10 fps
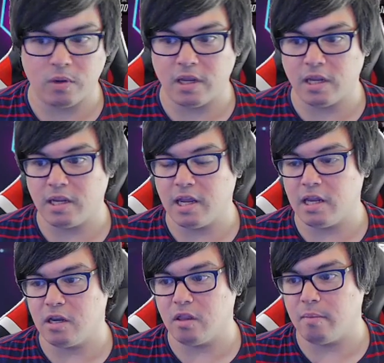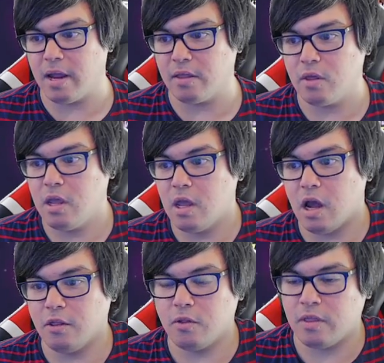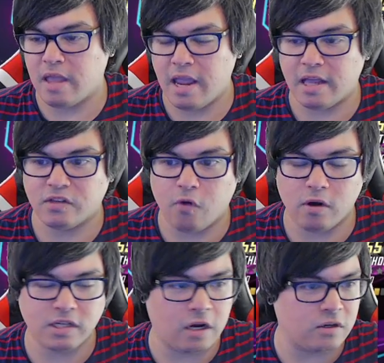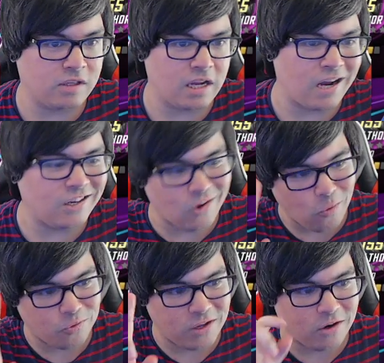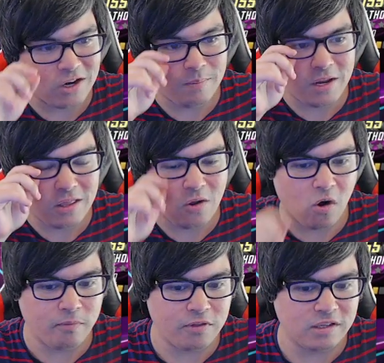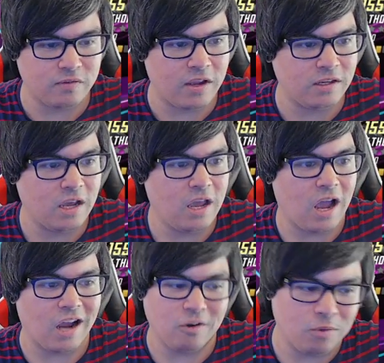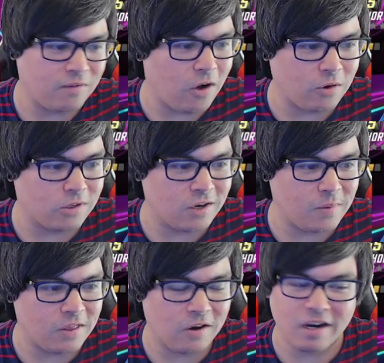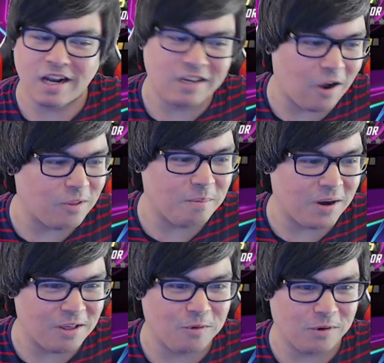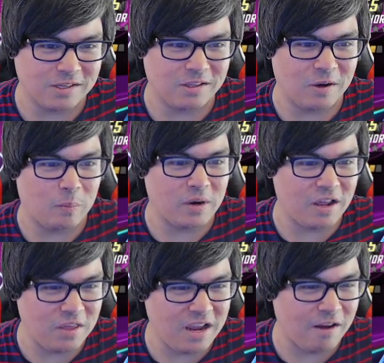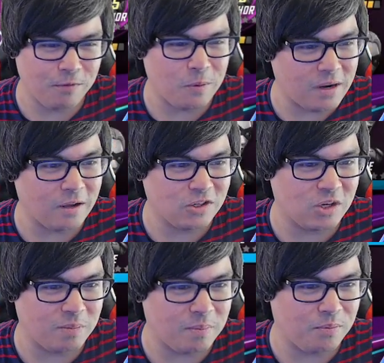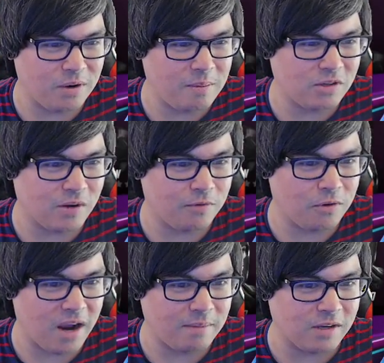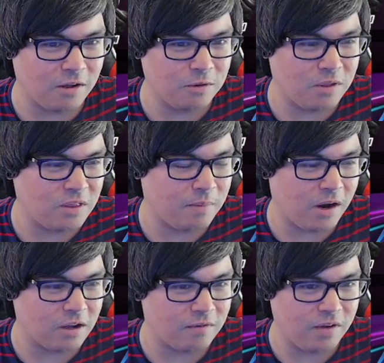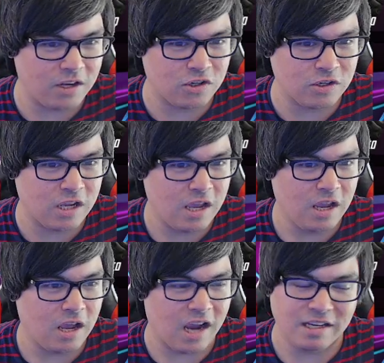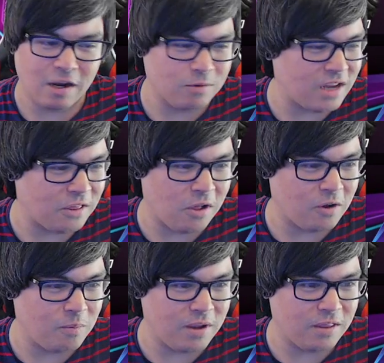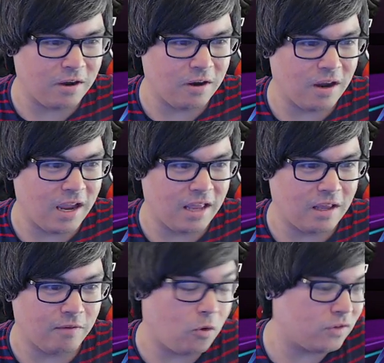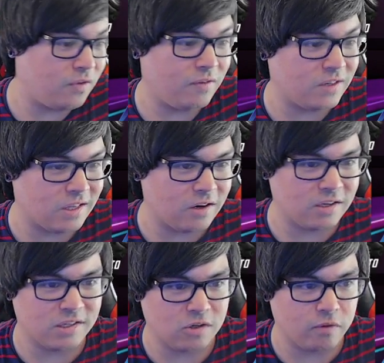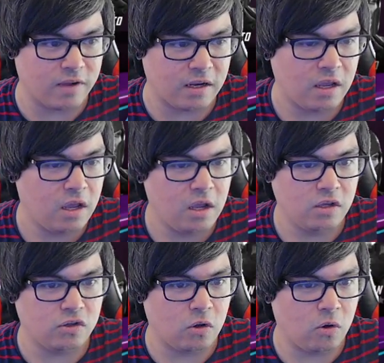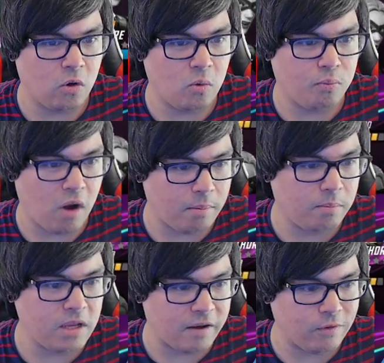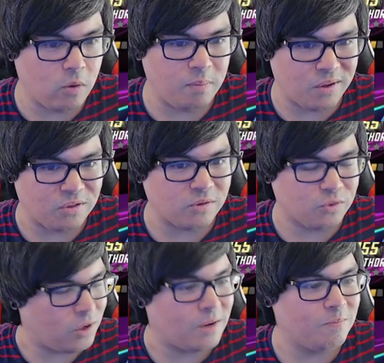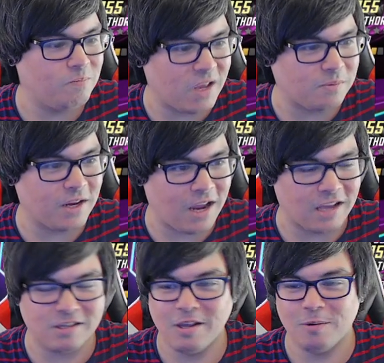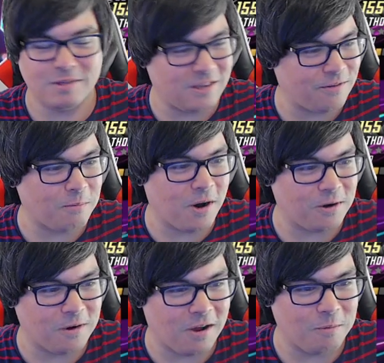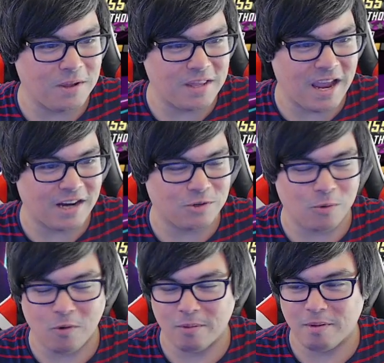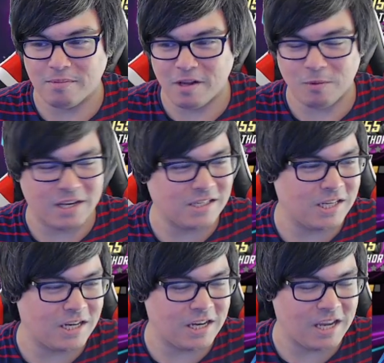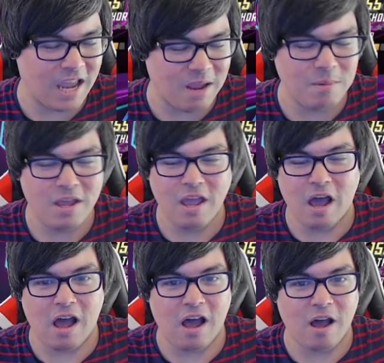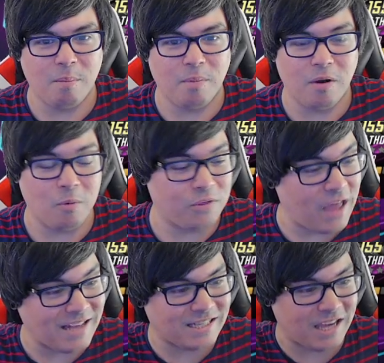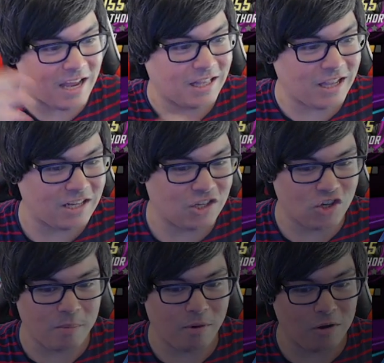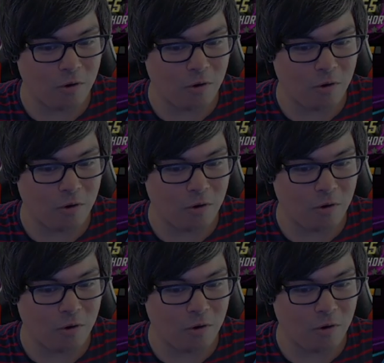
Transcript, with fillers: we get into the math. Other than that, as far as characters that I don't think are going to be in the orb for this event, I don't think Valkyrie's going to be in there, and I doubt that Mighty Thor is in there. But I think everyone else should be pretty much up for grabs, other than the Bionic Avengers. I doubt Deathlok will be in there, and then, of course, Viv is in there because it's her event. So probably everyone but those three. That's my guess. We'll see if I'm right or not when the actual orb comes out, when I see it in game. Uh, but with that said, let's jump on